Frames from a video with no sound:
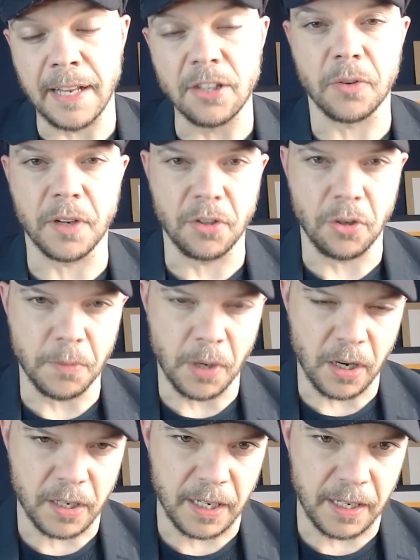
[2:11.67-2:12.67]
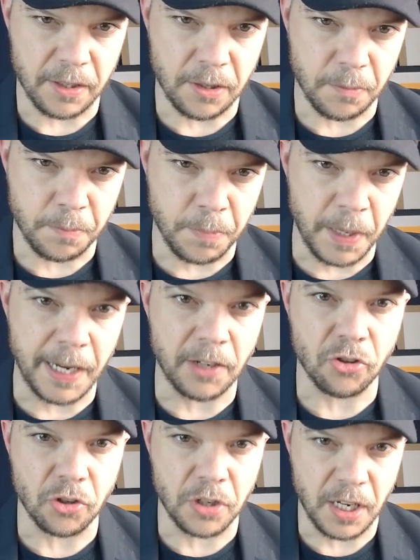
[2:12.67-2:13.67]
entering new markets,
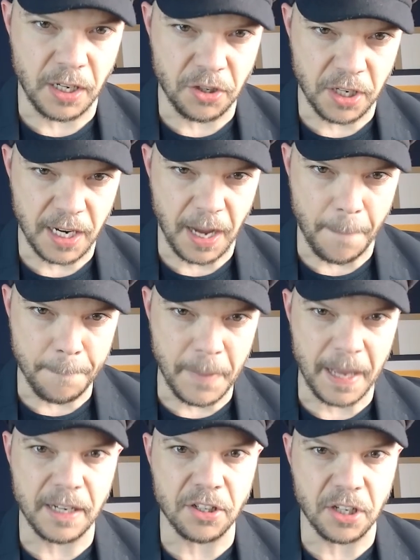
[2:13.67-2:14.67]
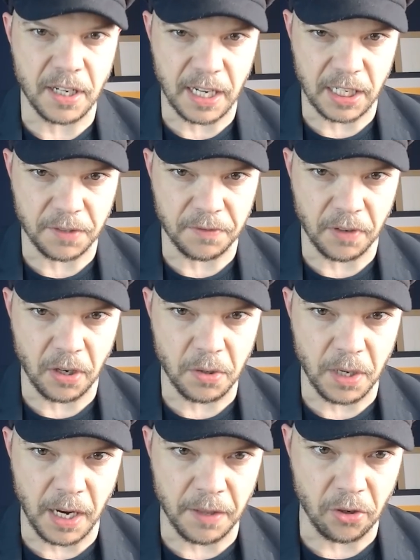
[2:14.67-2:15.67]
being strategic, managing cash
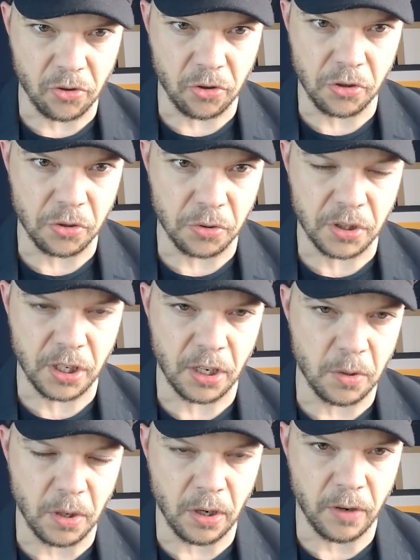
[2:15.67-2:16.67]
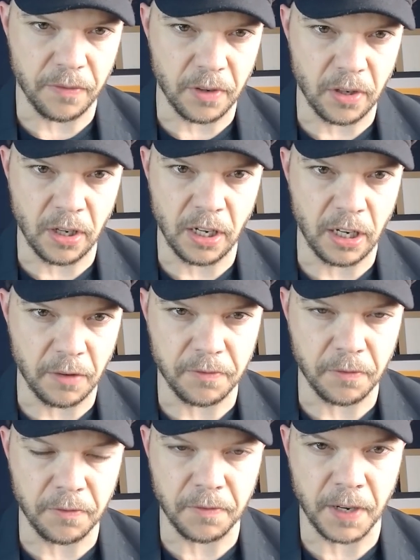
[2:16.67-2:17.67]
flow, and the crucial skill of
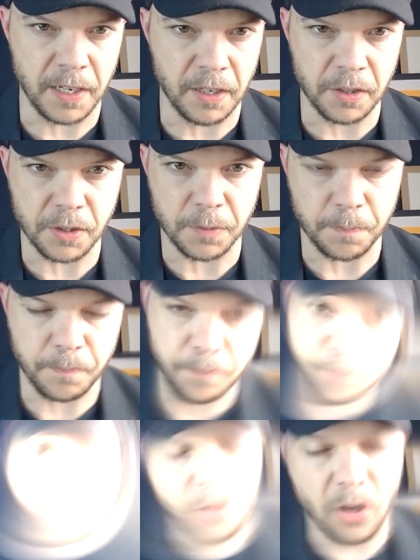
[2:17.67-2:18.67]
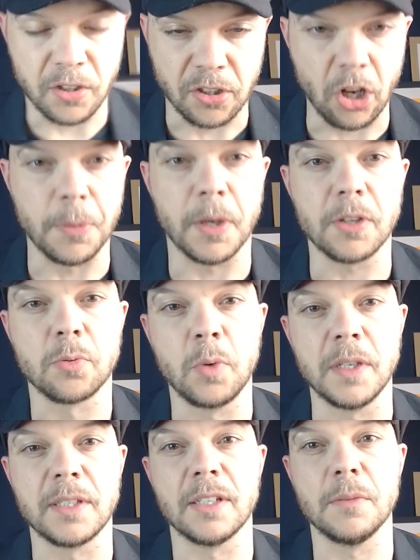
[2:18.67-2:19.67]
learning from failures. He's got so
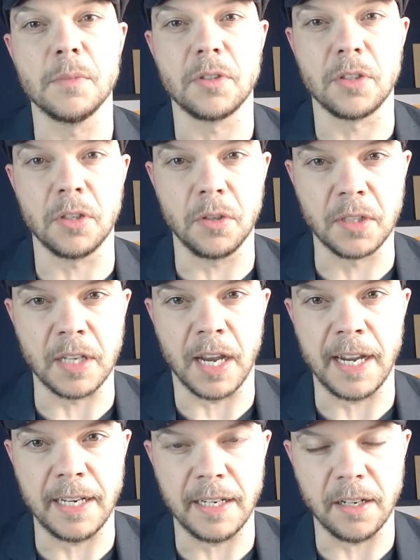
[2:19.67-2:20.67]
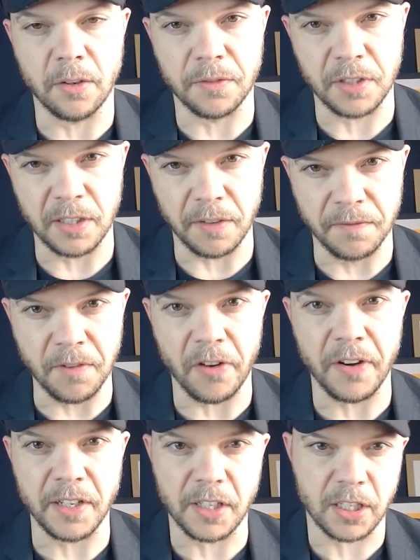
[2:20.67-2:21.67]
much wisdom to gain. Obviously, he's a
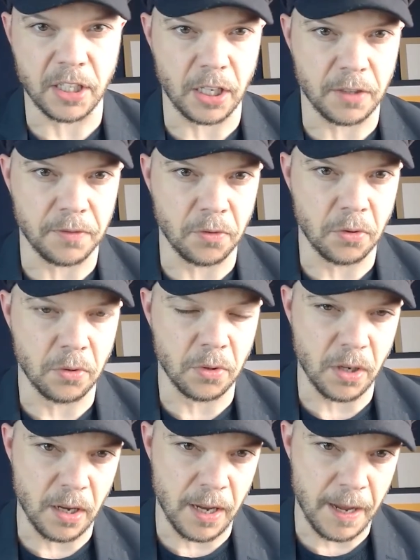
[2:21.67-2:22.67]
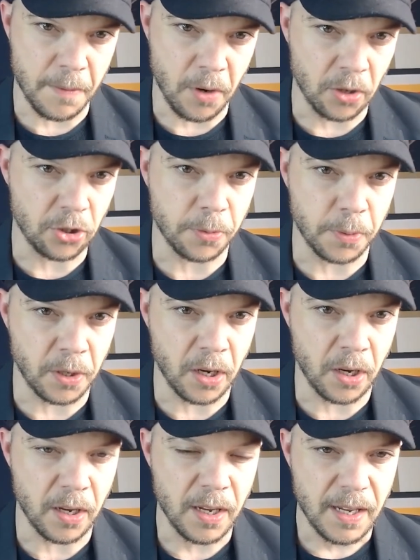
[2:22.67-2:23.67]
very successful uh,
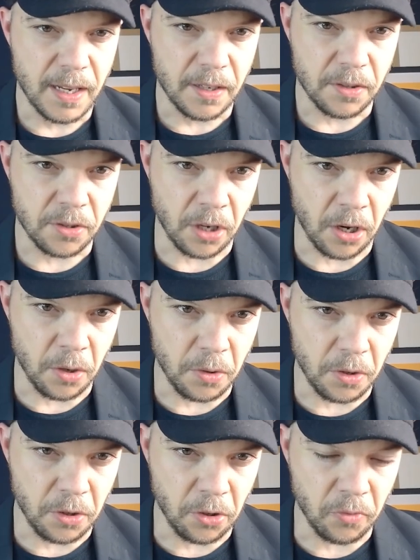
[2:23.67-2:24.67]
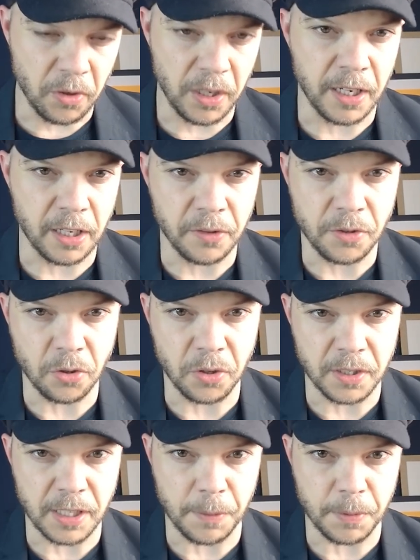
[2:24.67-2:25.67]
entrepreneur. So you're really going to
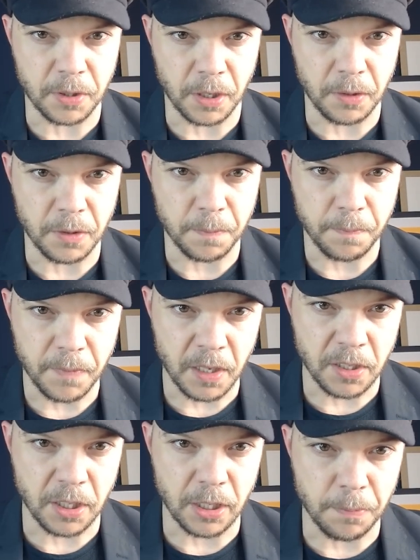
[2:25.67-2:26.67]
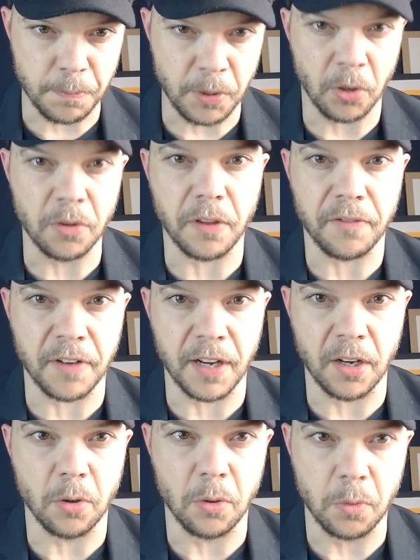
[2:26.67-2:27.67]
enjoy this episode. This is Beyond the
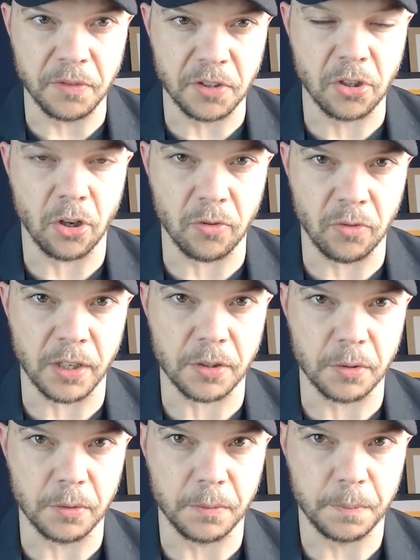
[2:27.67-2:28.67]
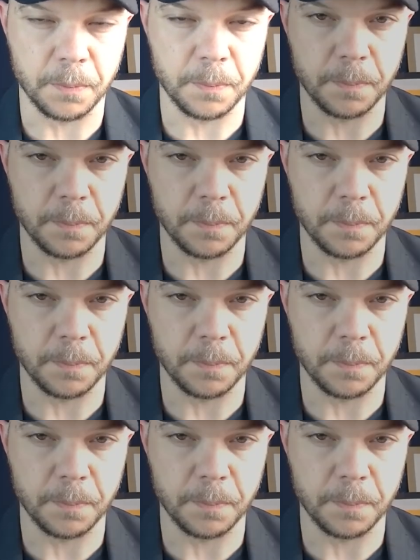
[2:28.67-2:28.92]
Fail with Scott Russell.